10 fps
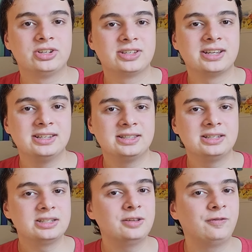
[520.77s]
is because
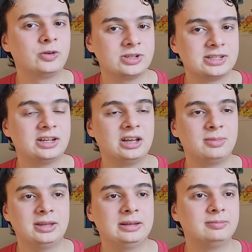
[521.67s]
this is the first time
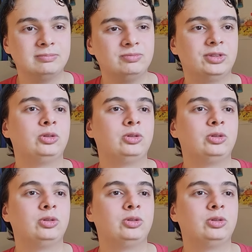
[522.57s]
in